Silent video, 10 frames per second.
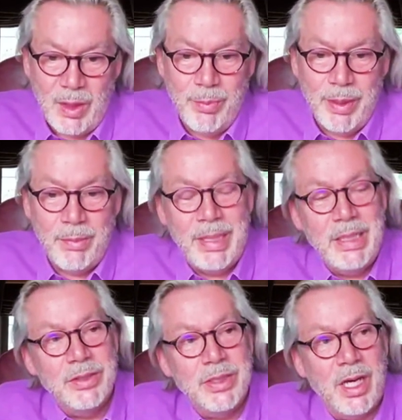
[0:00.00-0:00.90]
But it
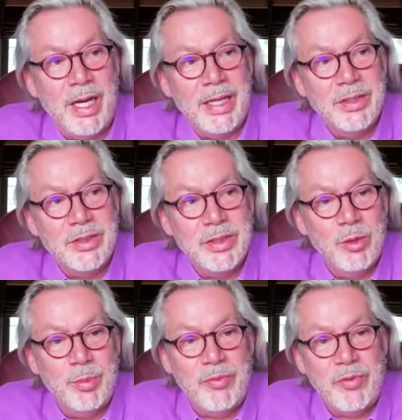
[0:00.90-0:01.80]
means that I can
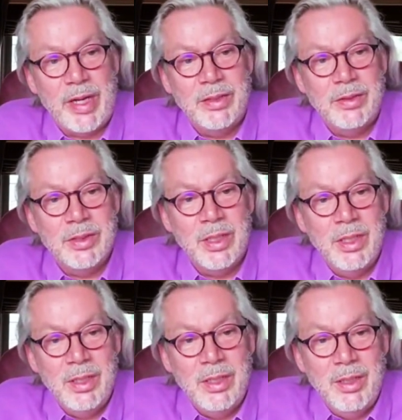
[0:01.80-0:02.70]
still be friends
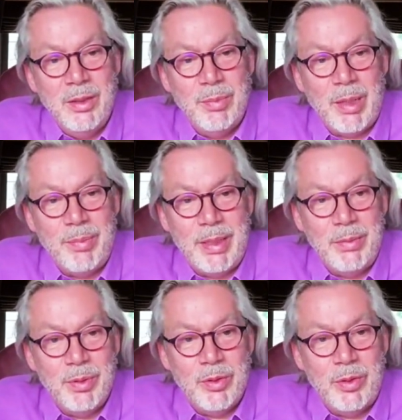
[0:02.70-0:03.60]
by
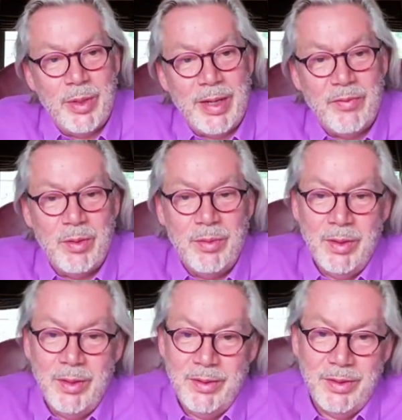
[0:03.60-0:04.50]
people who have a
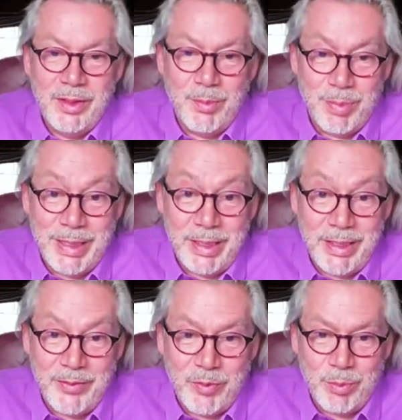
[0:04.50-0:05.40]
completely
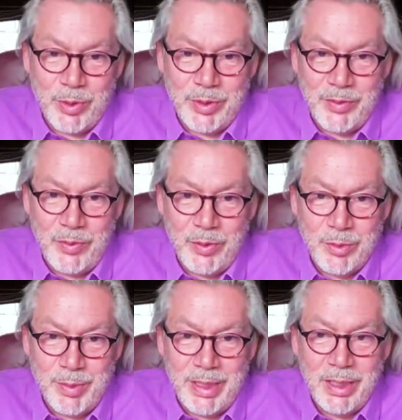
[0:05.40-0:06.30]
different point of view
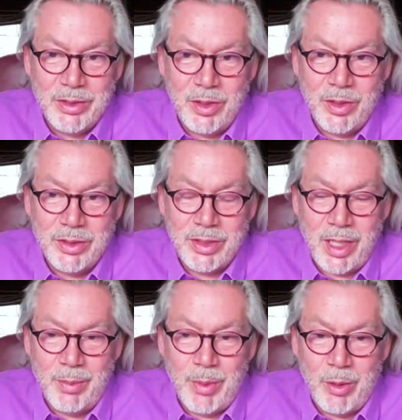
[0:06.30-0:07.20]
to me as long as
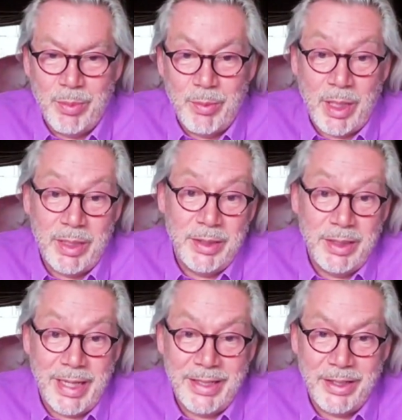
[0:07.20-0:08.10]
I'm open minded
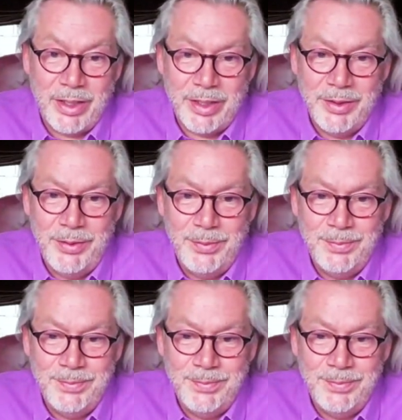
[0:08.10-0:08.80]
and kind.